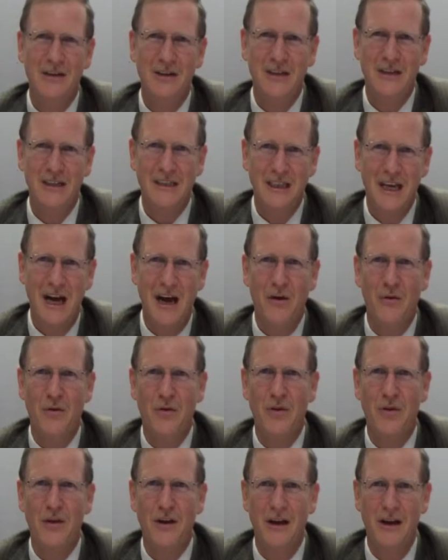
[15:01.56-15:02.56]
the
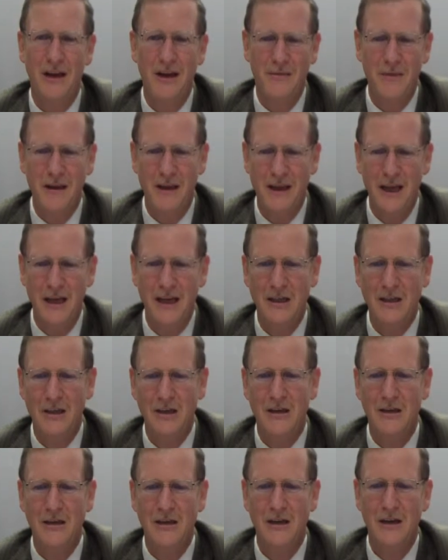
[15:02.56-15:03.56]
south
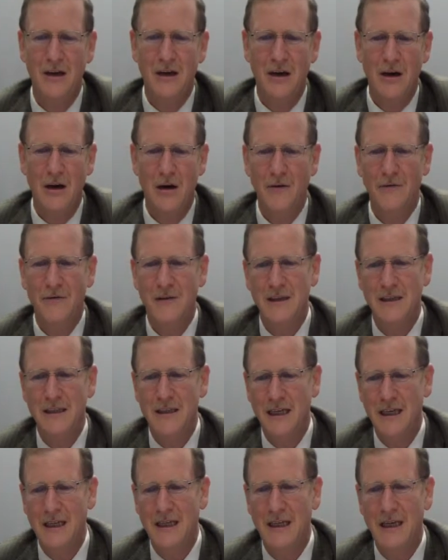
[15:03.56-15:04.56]
limitation of the
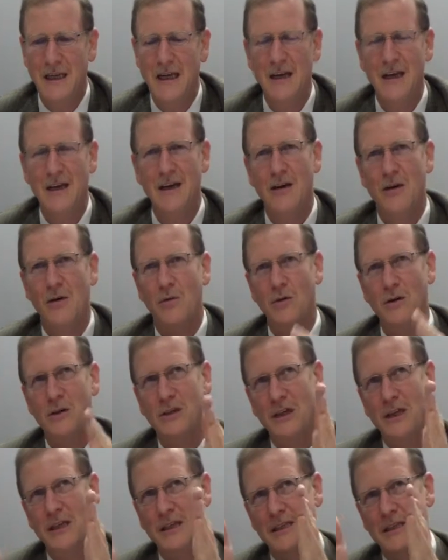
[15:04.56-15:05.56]
city,
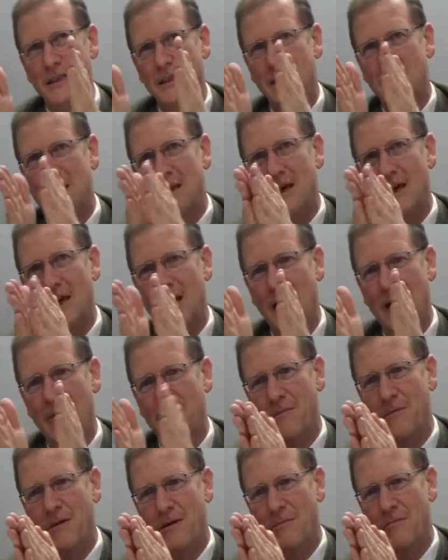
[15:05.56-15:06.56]
which is
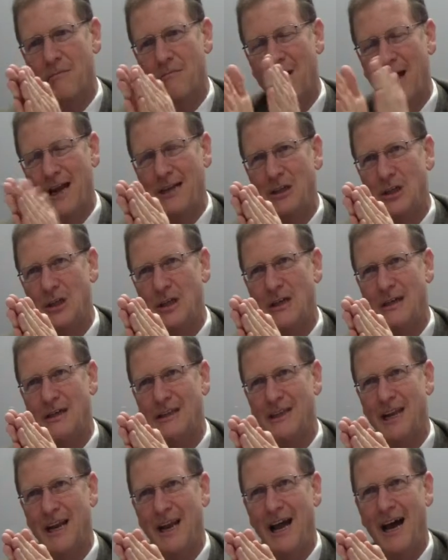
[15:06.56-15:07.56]
um,
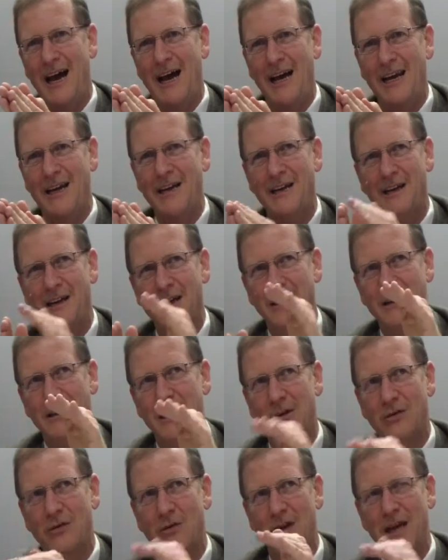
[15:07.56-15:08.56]
matching the line
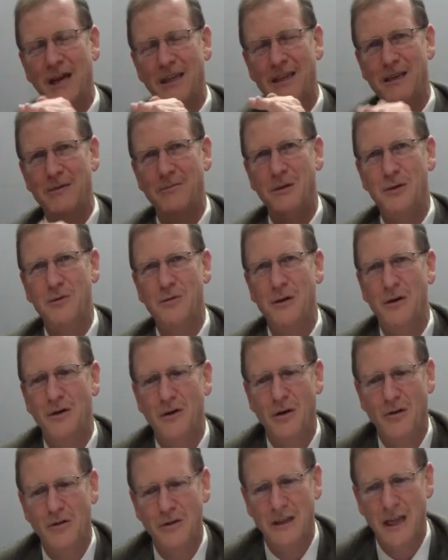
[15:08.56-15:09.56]
that connected between
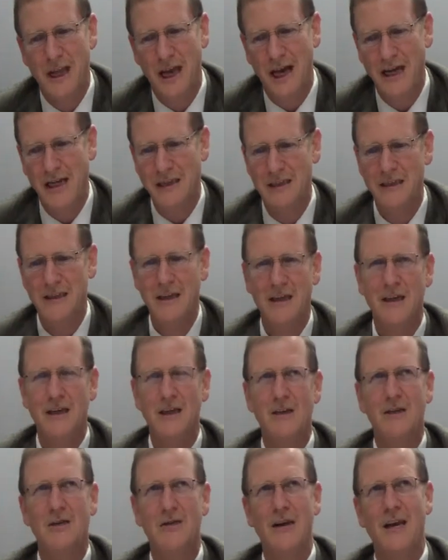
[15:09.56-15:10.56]
those lines.
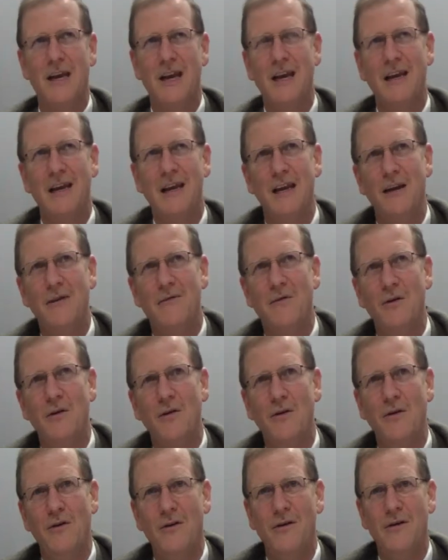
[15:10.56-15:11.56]
So again, if you
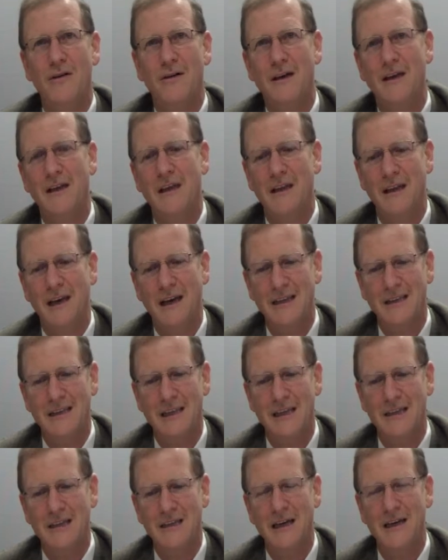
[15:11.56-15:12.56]
look in that
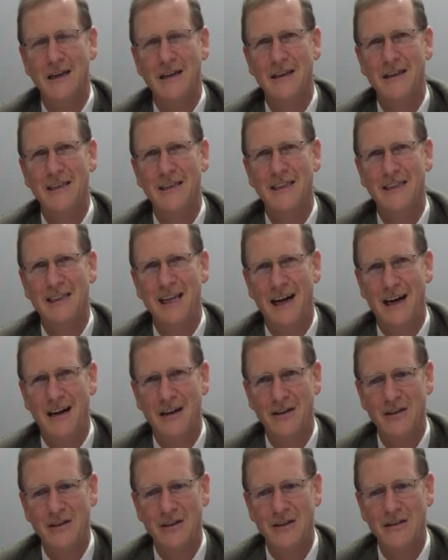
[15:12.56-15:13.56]
sense at the
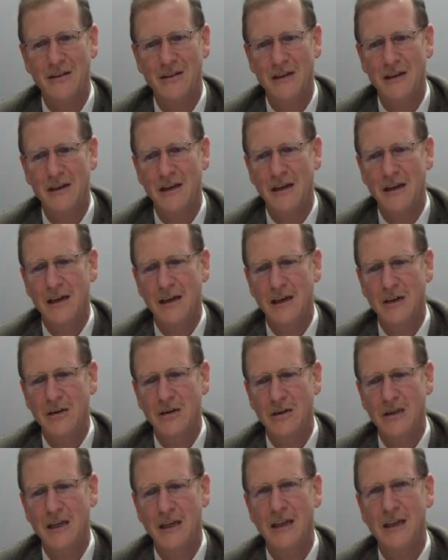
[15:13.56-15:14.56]
stars, you
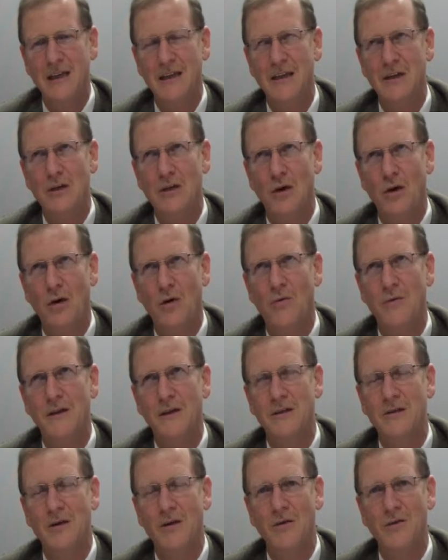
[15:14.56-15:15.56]
see that it's
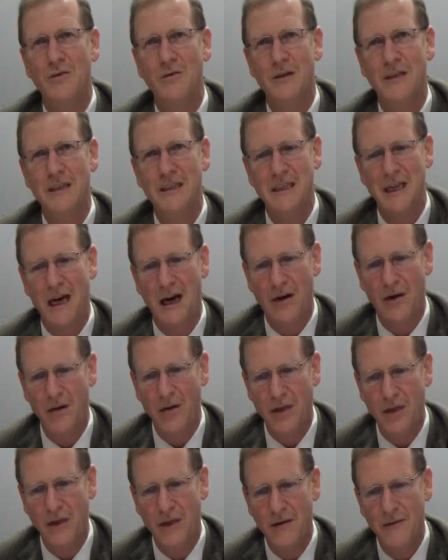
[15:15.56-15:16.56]
always go to the
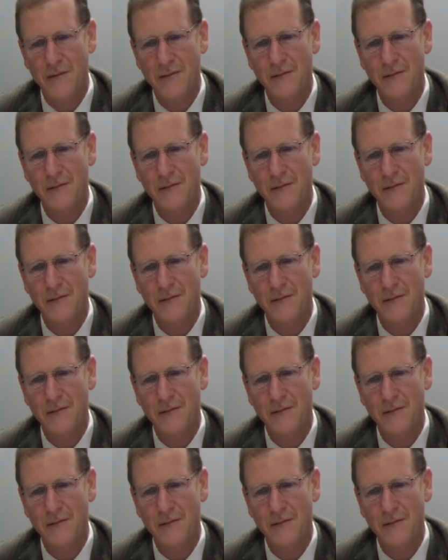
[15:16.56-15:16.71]
south,